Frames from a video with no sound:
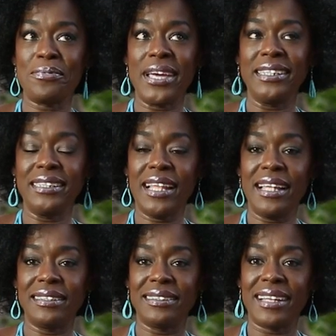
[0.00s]
finding
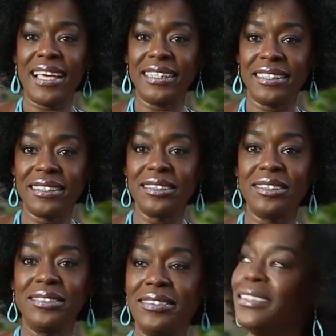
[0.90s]
that I
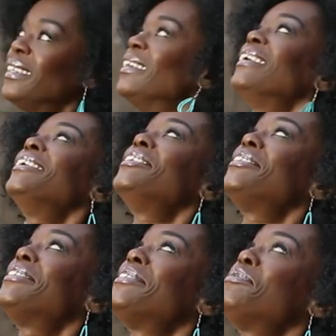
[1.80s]
can
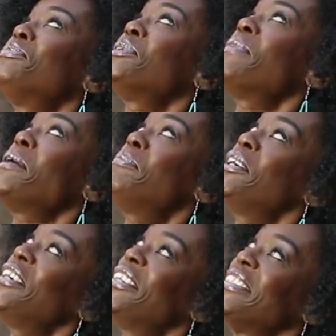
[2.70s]
with my
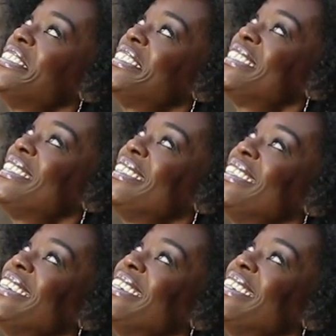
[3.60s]
birds,